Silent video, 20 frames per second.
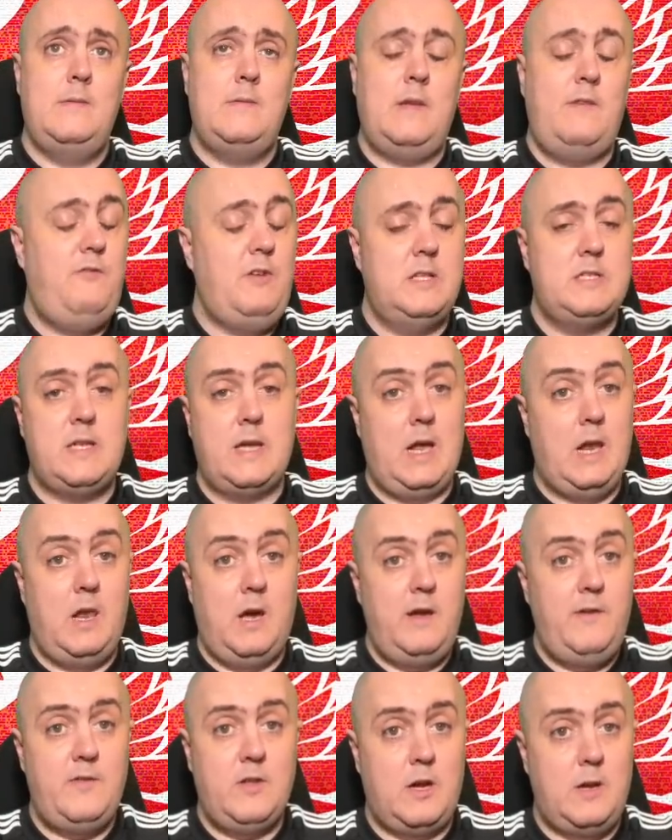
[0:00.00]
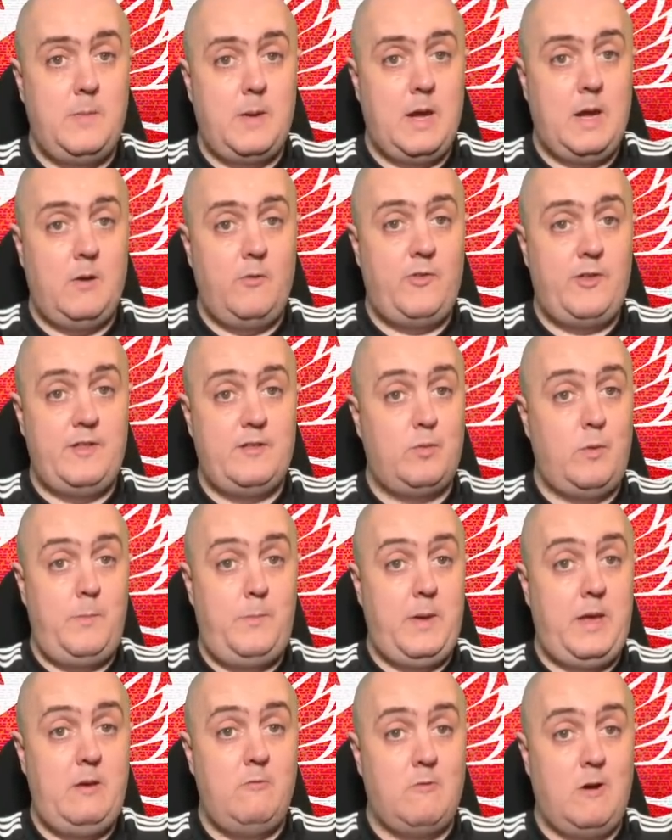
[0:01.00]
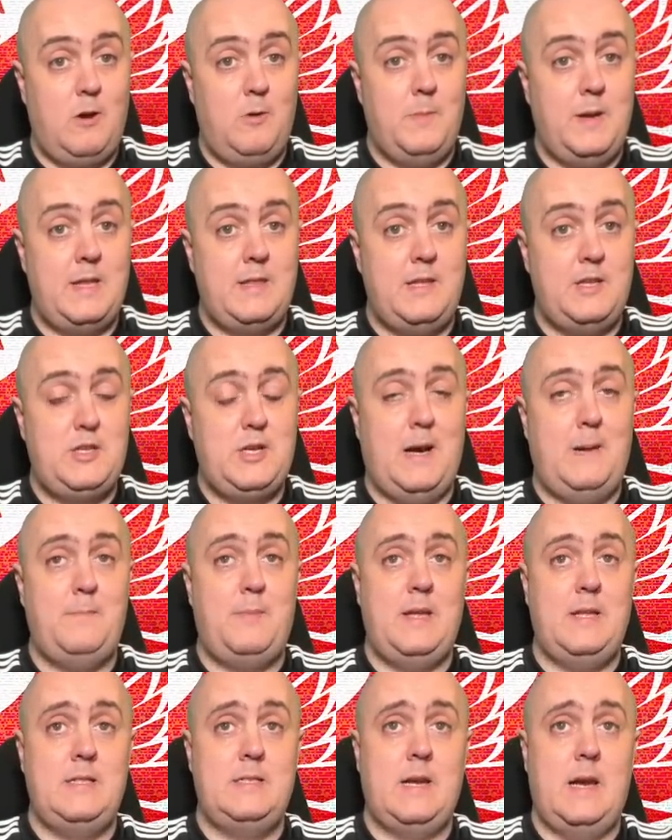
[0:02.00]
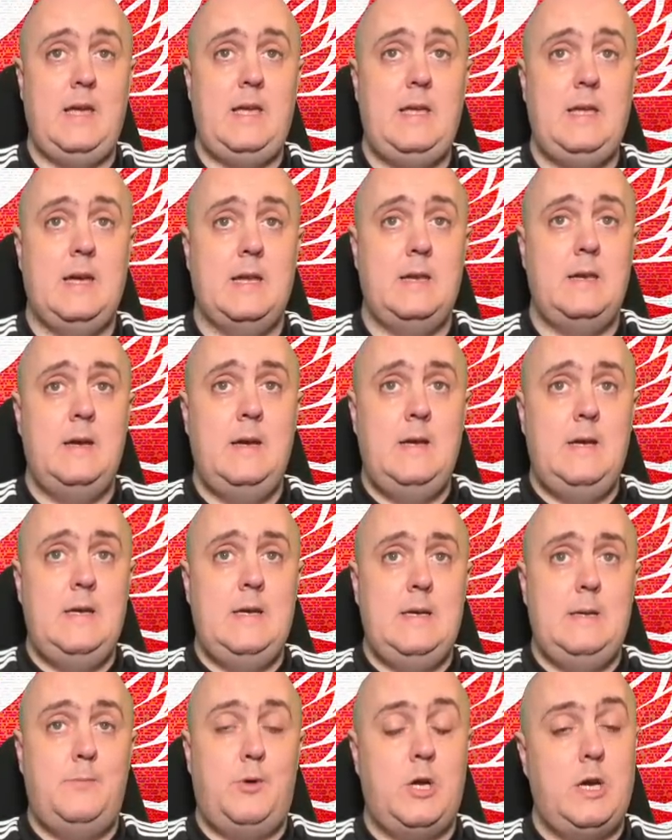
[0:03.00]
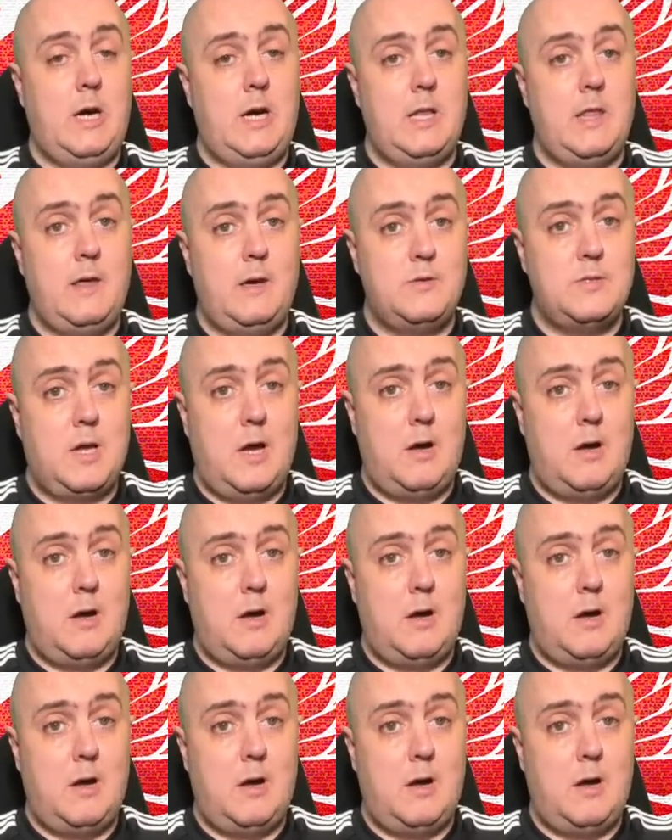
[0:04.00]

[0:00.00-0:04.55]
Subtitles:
it feels like a lifetime ago since we beat Roma in the Champions League and put all those